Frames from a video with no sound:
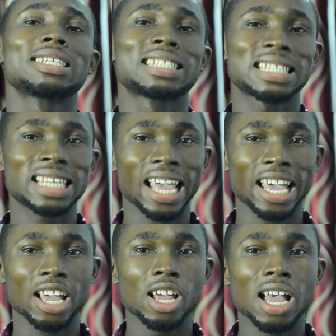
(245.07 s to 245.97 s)
to
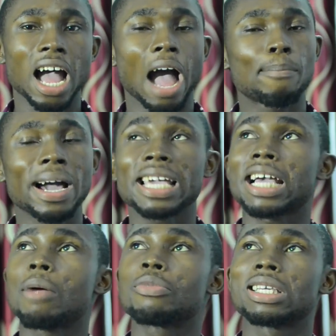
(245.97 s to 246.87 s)
say a buying
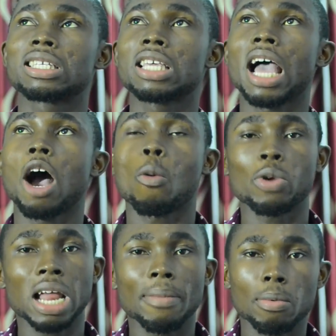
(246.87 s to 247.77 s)
camera is here
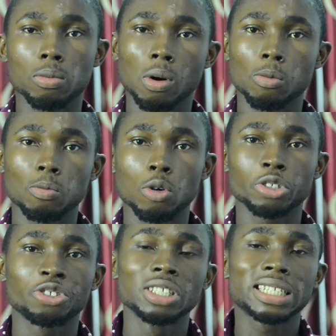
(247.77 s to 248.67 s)
on the
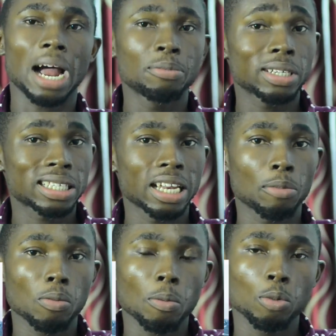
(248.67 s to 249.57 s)
street cameras in the
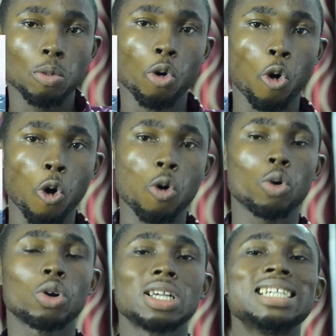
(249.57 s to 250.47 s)

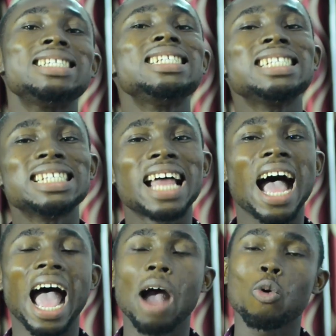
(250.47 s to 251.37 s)
mobile
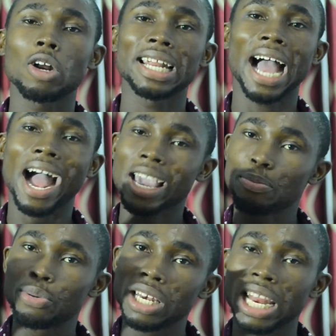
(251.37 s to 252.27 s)
Nina won
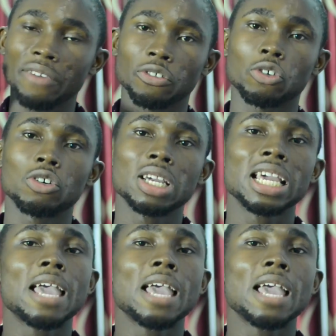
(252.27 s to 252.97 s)
IP level,